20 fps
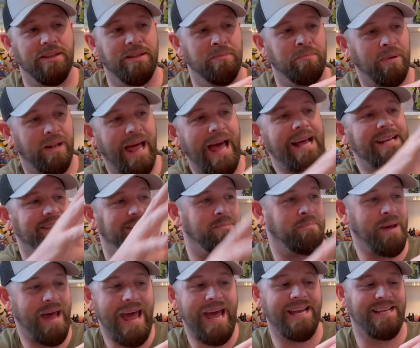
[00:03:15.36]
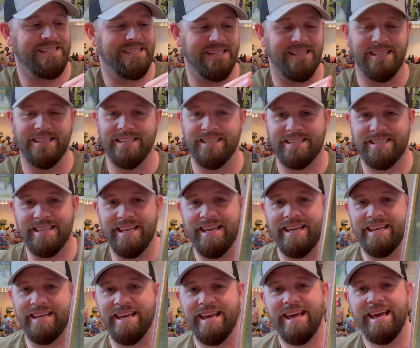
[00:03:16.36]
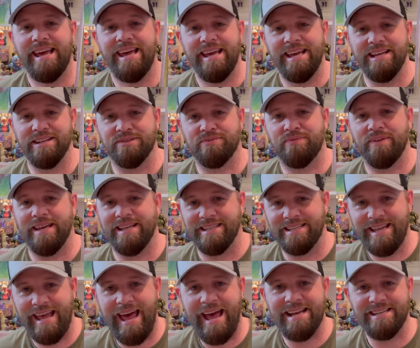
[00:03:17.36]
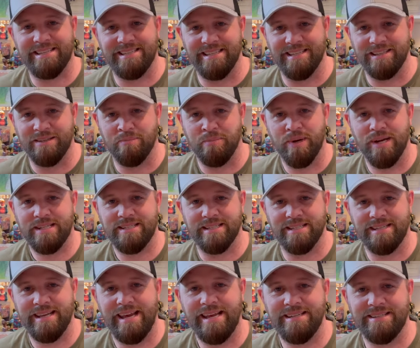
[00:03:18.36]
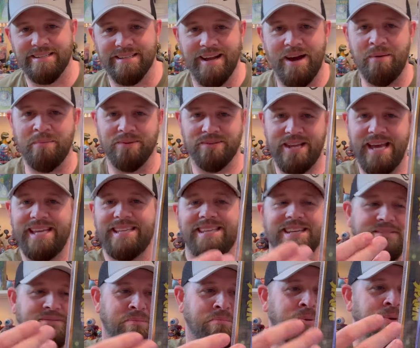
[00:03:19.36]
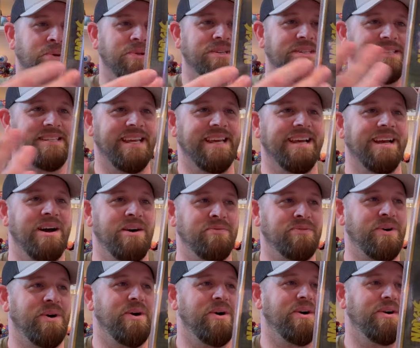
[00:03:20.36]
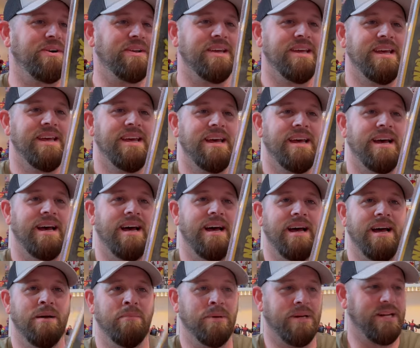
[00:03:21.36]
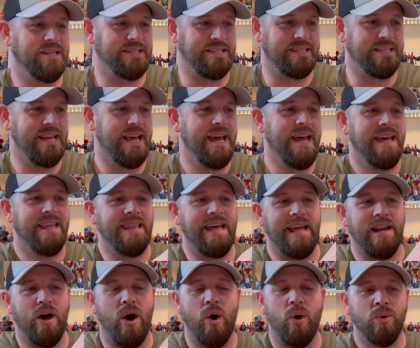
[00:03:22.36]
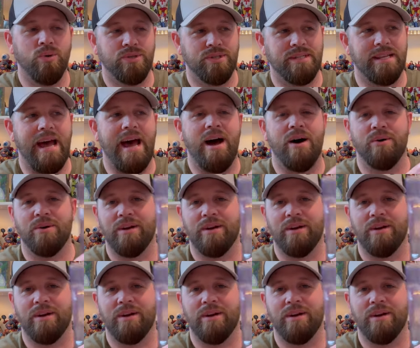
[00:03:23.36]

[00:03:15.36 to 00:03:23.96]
the plat the packaging of this thing is fantastic. The presentation. I almost hate to even pull this thing off card uh, because it's that old style